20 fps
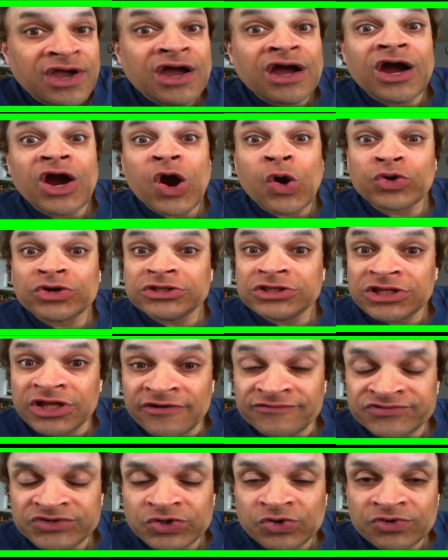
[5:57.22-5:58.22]
I would
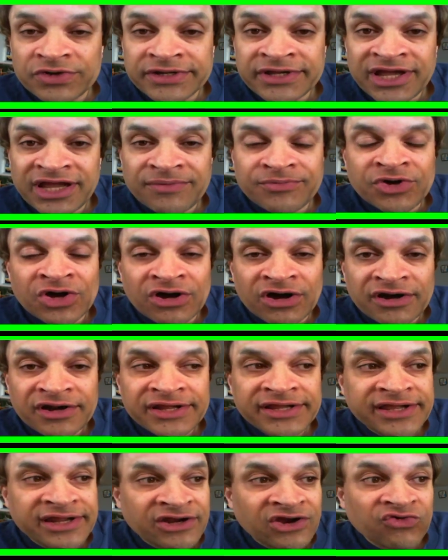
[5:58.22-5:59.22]
love to go to Cape Cod
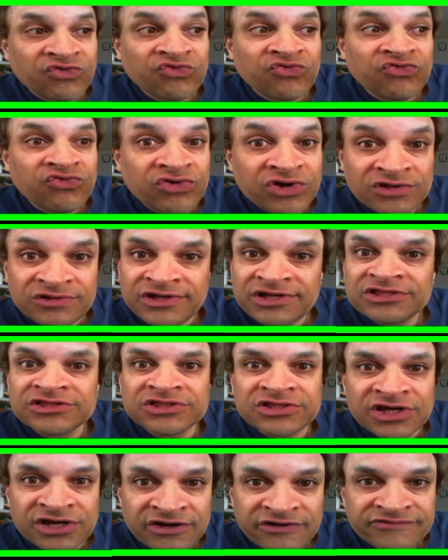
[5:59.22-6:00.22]
again. I really
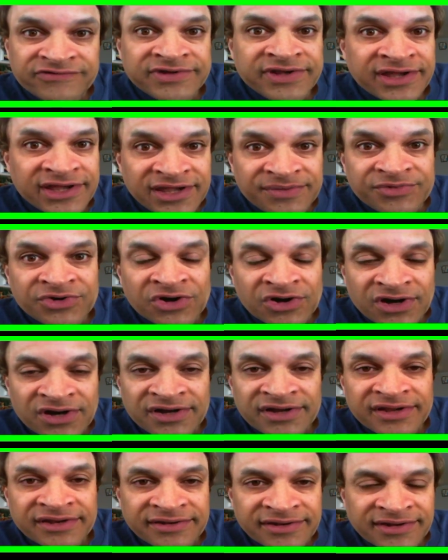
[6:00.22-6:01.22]
loved Cape
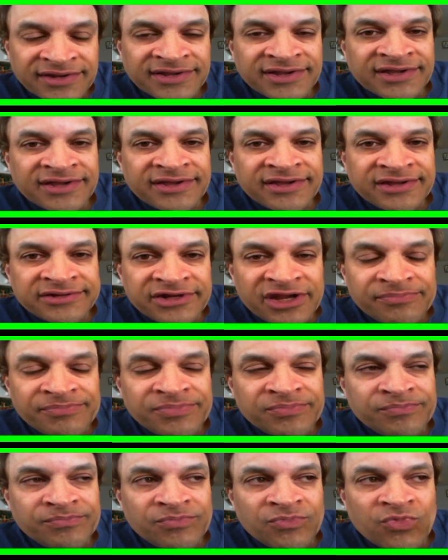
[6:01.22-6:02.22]
Cod. Not,
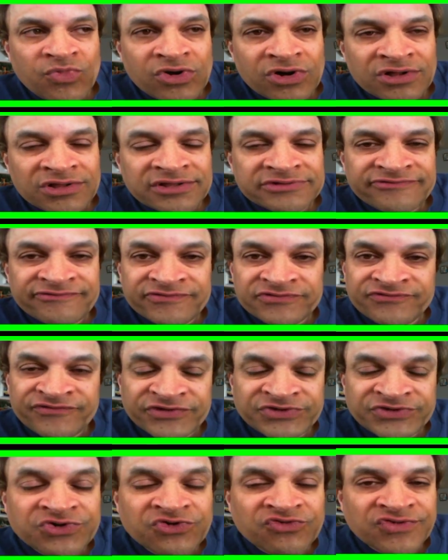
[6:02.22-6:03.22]
well, for
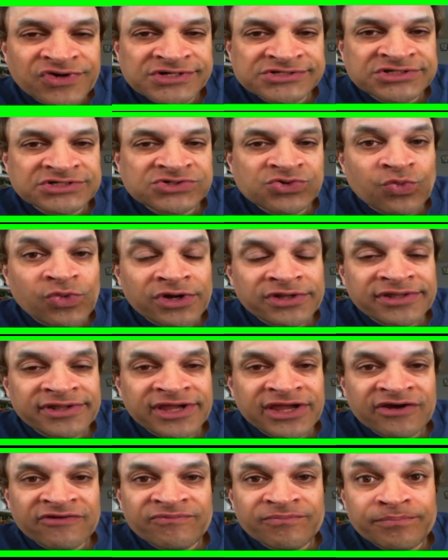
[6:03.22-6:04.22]
reasons. One, they
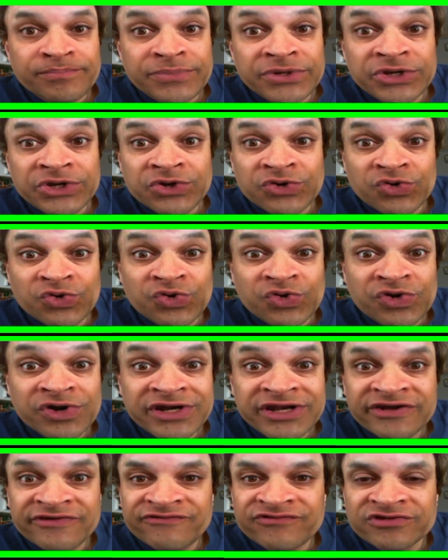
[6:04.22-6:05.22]
have
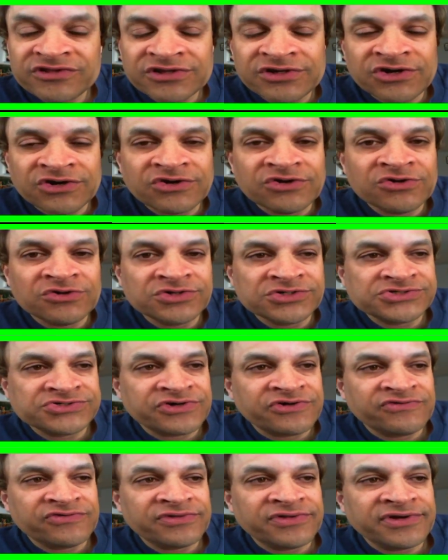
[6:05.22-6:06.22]
beautiful girls
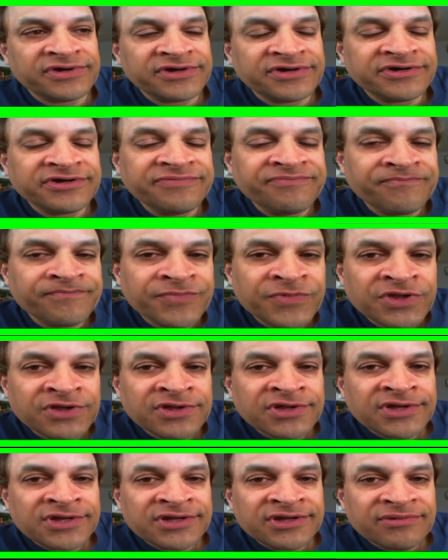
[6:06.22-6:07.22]
over there.
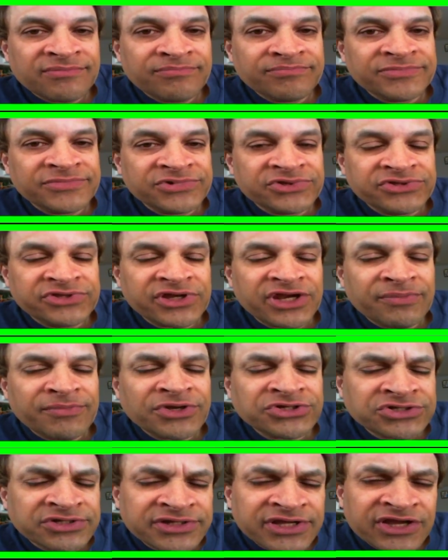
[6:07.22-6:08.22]
Did I
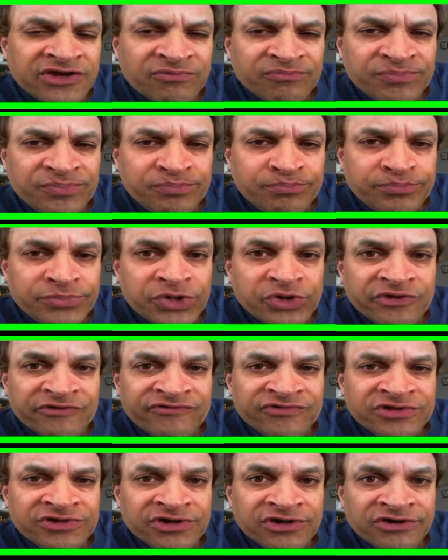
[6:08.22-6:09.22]
mention they have
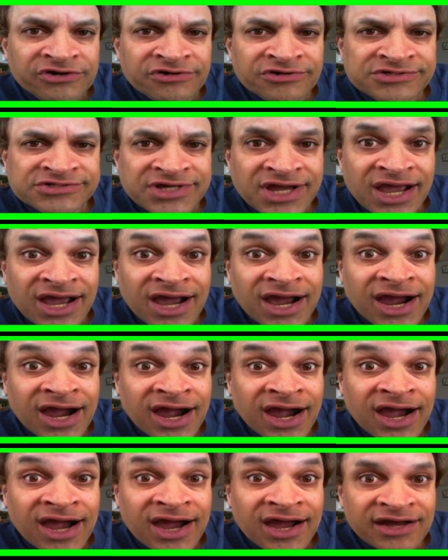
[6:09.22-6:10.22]
beautiful girls?
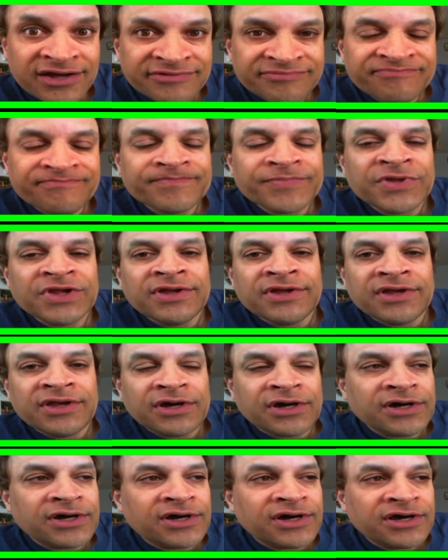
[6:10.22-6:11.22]
Ah!
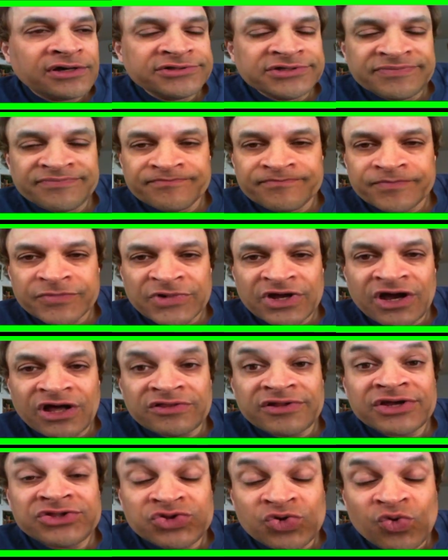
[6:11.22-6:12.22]
Uh, I
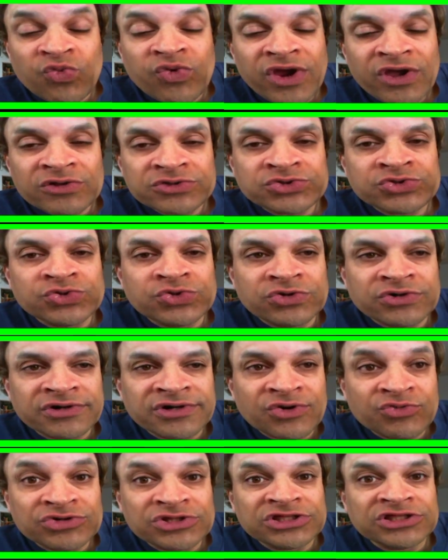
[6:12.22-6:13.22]
like the whale tour. I
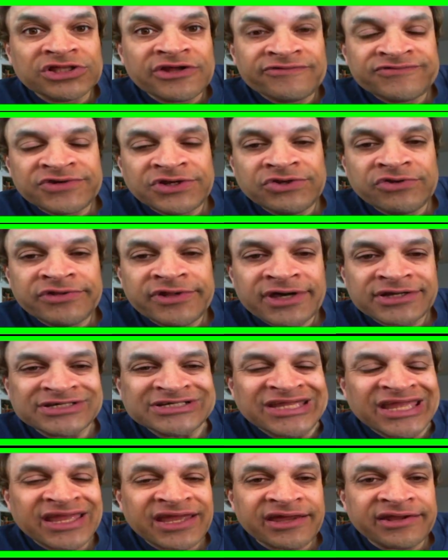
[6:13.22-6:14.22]
would love to do that
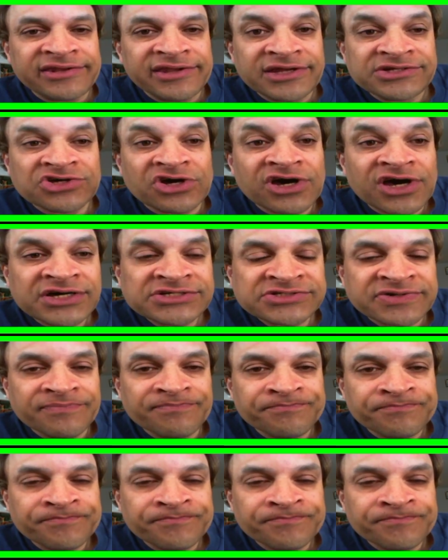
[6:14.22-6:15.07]
again. That's awesome.